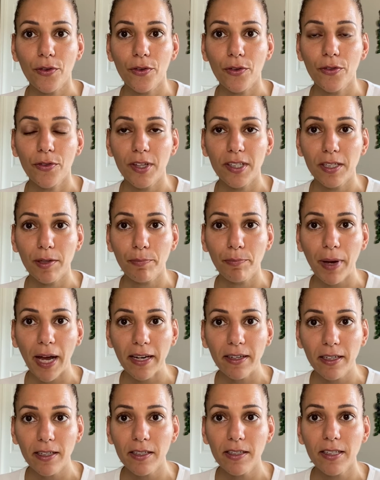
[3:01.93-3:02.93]
the
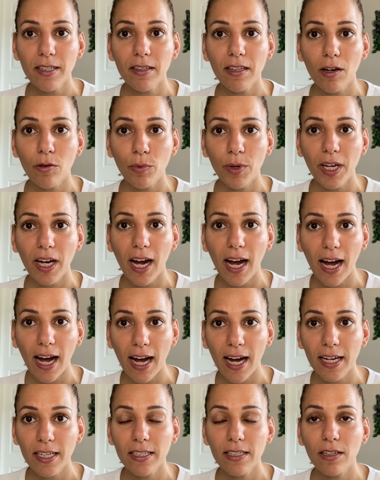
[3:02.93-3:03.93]
dependency that we
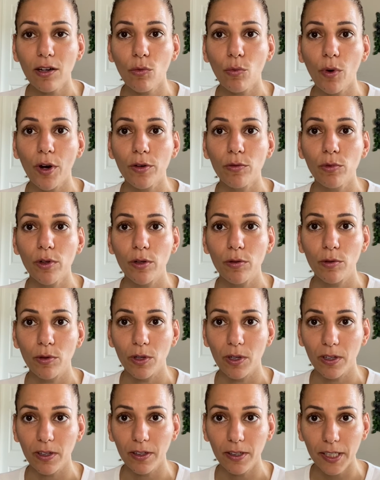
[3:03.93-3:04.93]
had when we
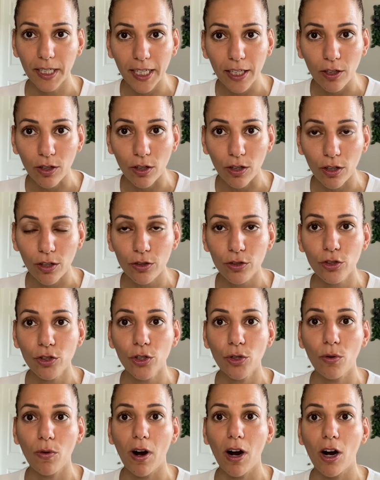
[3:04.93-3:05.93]
were little
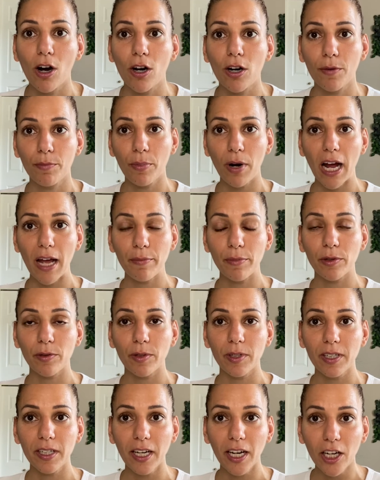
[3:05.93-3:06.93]
to our
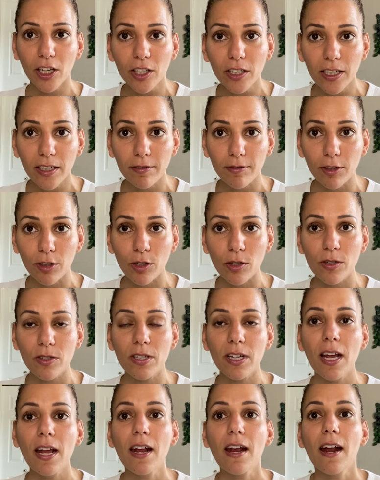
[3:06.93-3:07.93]
primary caregivers,
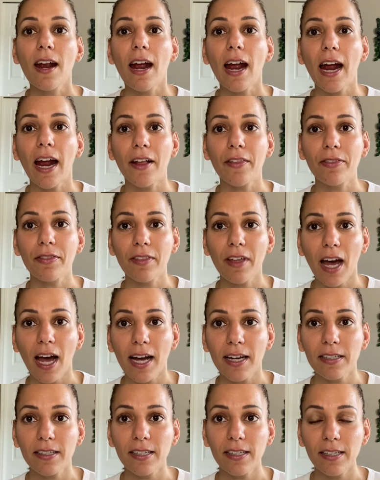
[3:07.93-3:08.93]
and
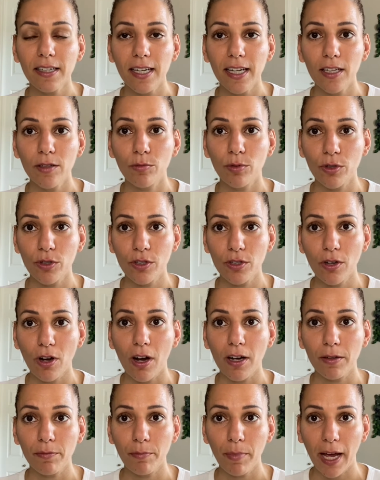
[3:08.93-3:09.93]
that need was
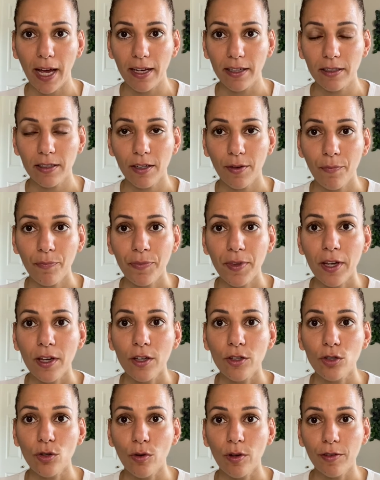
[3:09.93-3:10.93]
not met.
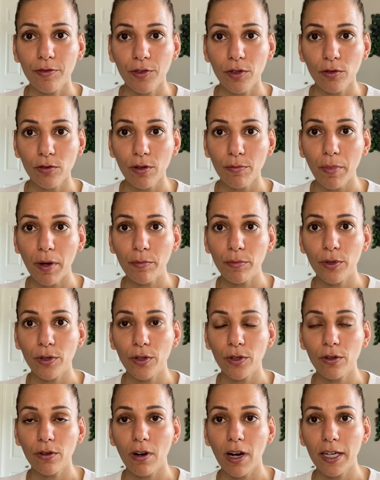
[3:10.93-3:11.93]
So if you
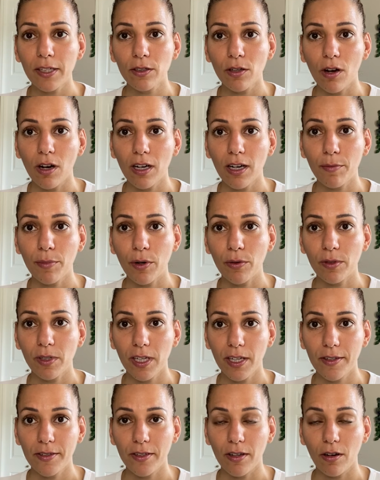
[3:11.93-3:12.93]
remember, I talk about
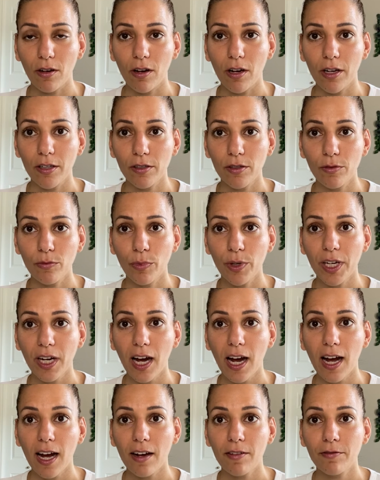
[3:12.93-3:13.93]
needs a lot. We
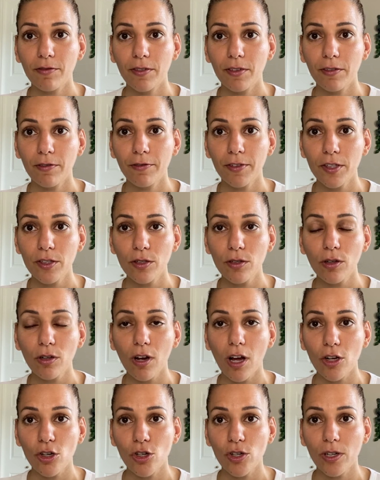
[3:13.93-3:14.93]
have
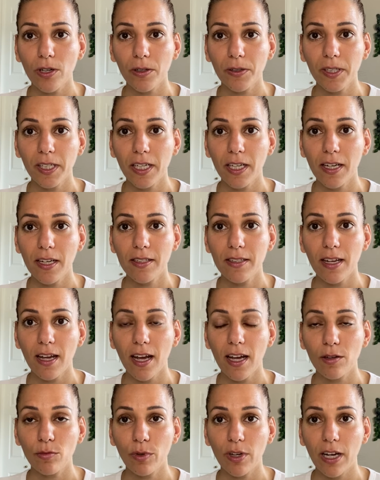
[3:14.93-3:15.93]
physiological needs
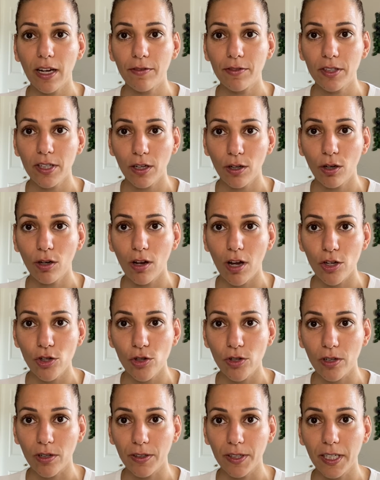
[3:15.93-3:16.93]
and we have
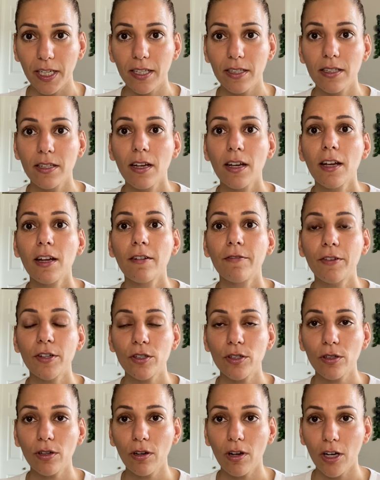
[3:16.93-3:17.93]
psychological needs.
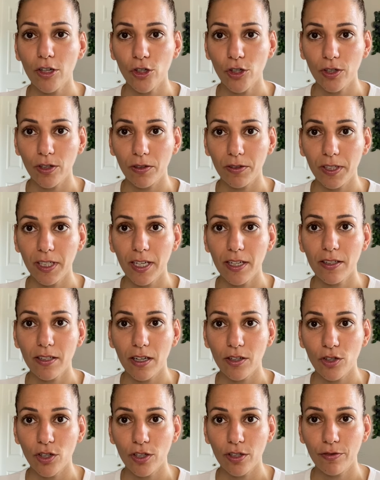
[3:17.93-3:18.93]
Physiological needs
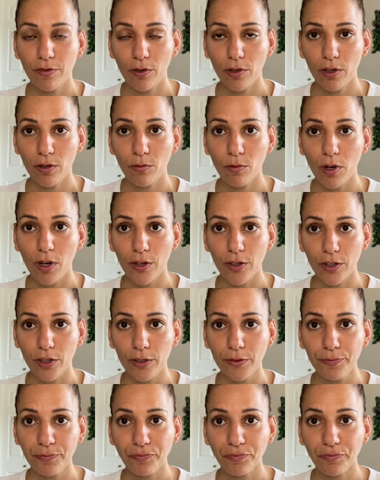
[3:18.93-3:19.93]
such as food and
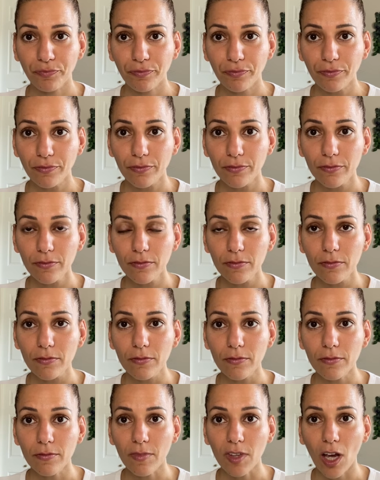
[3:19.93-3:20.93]
water
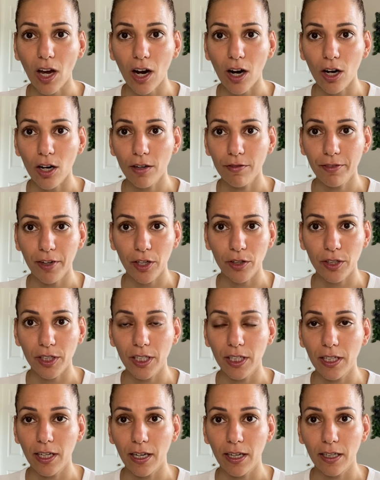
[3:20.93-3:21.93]
are
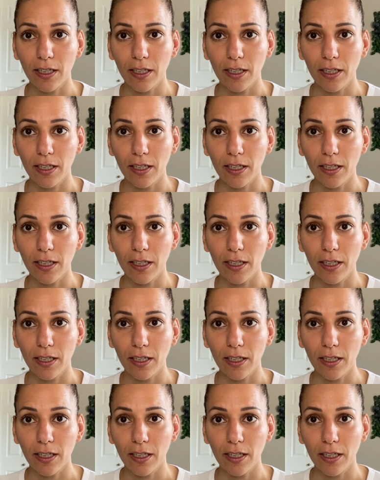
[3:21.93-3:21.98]
very